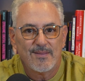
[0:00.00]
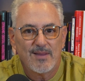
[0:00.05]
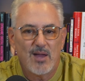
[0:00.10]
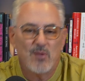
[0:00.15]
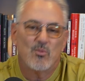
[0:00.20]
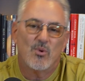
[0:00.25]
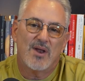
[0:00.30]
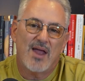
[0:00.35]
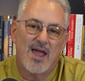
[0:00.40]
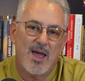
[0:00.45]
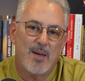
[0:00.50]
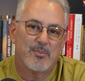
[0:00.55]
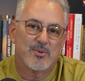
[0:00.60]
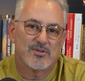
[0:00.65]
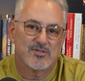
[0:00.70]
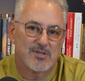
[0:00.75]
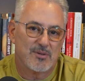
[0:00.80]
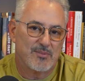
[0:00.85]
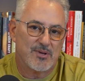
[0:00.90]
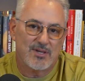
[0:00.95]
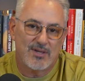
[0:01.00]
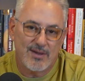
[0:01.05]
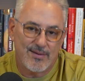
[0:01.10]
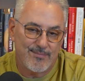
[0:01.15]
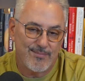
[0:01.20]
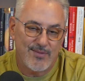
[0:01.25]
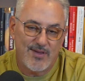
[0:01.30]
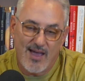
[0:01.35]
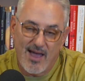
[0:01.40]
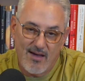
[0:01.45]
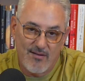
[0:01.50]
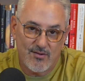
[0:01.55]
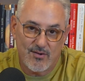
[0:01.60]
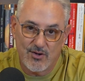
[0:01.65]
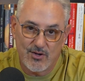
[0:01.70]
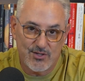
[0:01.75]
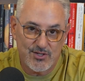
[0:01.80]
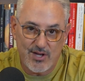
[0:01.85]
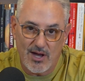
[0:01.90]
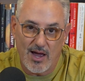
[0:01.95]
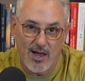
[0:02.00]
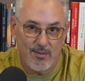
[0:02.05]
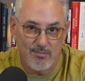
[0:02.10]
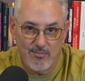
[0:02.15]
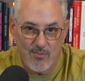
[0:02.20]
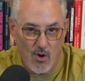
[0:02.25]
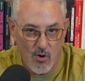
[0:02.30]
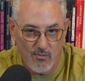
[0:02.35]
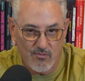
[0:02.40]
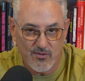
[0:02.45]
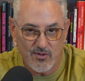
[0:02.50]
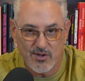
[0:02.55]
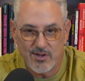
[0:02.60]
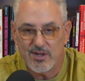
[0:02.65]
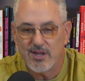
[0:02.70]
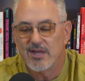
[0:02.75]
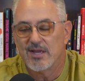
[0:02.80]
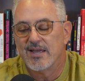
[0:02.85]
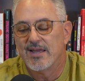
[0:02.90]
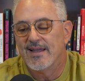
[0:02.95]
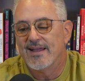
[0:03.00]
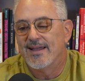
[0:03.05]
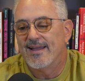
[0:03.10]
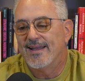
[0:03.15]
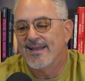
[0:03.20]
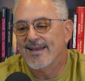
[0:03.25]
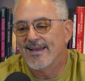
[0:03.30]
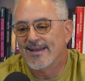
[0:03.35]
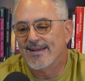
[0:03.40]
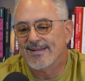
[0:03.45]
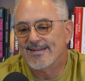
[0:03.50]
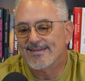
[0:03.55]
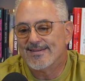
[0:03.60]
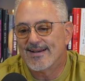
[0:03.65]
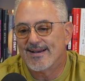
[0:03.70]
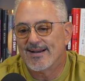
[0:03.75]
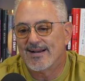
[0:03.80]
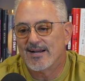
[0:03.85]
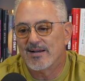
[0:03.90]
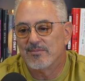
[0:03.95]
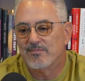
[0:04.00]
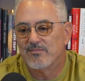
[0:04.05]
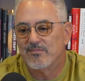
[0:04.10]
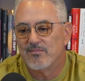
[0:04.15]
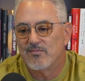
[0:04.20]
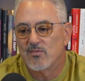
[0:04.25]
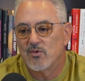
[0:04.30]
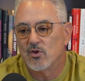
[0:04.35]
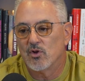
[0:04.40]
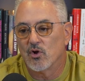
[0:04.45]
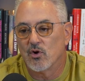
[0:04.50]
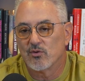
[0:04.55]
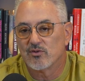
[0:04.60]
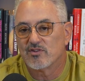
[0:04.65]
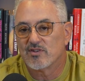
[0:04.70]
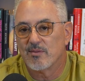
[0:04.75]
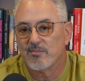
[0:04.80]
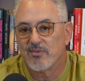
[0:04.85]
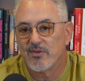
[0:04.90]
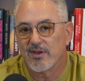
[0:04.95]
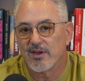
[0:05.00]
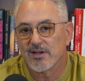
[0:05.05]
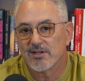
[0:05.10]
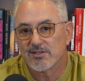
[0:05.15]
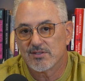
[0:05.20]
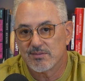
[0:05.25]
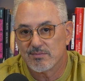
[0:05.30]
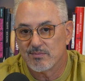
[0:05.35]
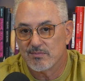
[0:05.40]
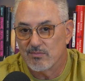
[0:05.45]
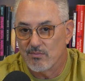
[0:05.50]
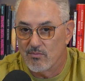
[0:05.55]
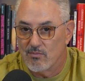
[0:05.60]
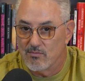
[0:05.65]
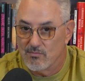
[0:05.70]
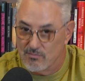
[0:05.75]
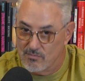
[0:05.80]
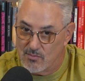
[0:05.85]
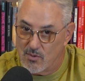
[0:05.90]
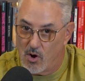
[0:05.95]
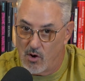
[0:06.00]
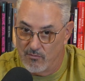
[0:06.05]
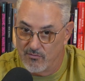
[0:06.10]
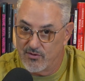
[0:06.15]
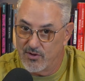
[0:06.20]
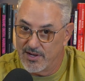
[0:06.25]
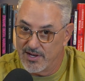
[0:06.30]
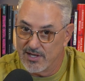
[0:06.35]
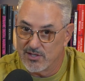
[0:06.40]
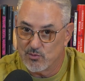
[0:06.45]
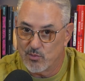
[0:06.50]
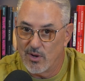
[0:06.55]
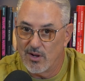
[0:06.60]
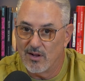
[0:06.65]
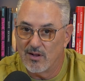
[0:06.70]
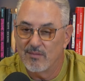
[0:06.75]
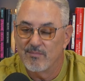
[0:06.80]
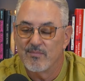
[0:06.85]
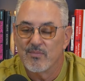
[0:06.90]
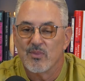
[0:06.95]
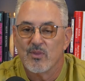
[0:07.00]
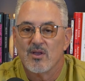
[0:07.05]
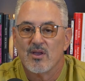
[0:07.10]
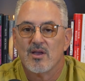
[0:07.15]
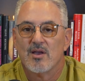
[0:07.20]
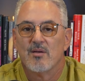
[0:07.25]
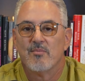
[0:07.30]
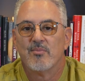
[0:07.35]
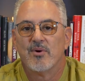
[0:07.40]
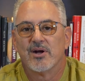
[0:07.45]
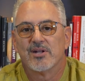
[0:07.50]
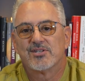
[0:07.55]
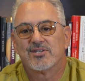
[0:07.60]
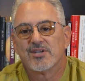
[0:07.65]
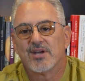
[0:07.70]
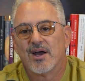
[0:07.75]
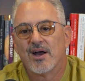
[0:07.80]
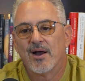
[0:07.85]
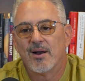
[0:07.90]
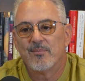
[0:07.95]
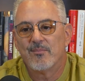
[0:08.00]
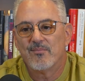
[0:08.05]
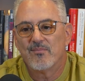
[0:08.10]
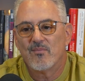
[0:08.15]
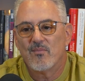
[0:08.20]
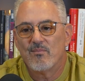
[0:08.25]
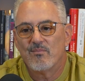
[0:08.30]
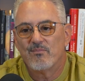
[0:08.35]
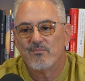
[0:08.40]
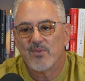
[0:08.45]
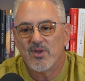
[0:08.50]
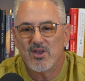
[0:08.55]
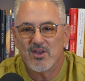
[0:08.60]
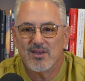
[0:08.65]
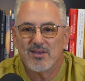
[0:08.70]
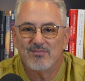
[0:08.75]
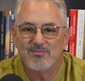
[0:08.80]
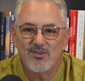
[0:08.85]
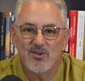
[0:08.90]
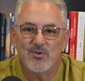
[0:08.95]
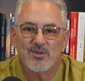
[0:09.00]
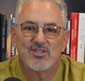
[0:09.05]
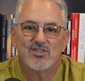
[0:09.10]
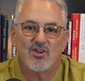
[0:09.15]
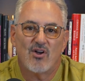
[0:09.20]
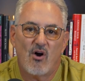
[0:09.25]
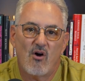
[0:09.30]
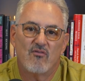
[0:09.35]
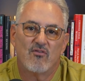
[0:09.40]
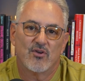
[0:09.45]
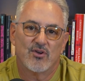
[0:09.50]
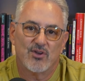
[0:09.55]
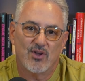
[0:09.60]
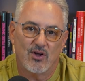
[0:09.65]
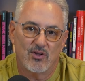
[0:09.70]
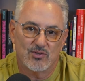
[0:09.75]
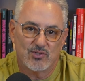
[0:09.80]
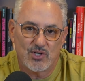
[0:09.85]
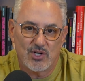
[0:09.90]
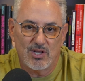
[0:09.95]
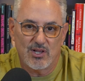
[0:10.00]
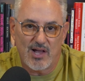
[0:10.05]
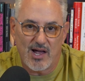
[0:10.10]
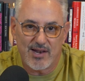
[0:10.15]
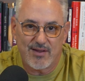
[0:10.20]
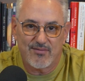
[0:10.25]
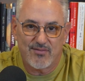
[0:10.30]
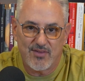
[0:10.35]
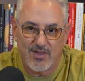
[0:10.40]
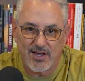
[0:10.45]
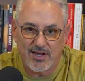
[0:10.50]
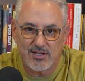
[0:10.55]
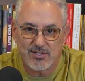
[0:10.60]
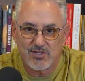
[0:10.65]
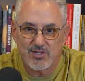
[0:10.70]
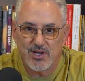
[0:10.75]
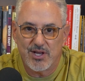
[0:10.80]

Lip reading: And what happens? I mean, you have a good time, hopefully, and you learn some things, hopefully as well. But you overindulge in a lot of things.